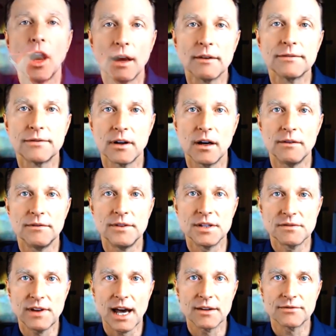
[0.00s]
off of
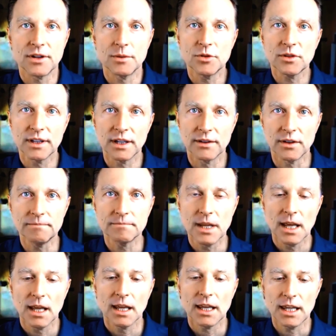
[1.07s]
this fat from your liver
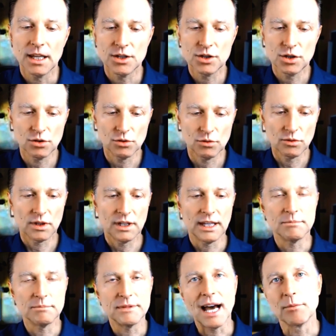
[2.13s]
into the
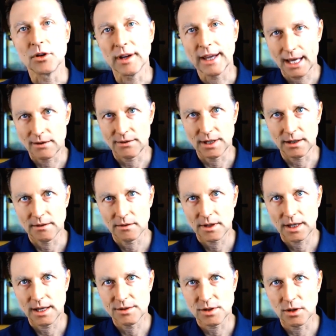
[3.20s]
abdominal cavity.
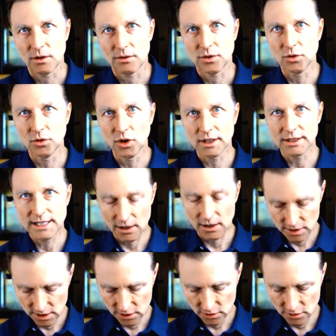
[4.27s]
Okay, so if you look
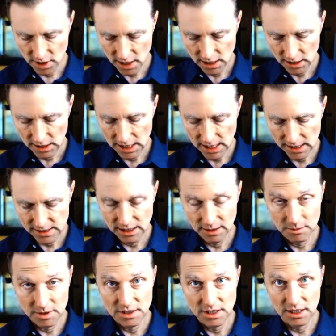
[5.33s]
down and you can't
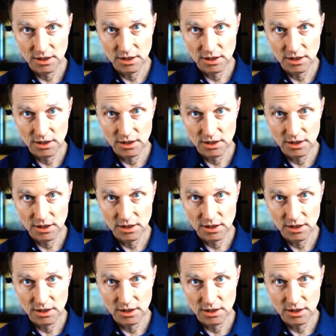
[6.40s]
seem to see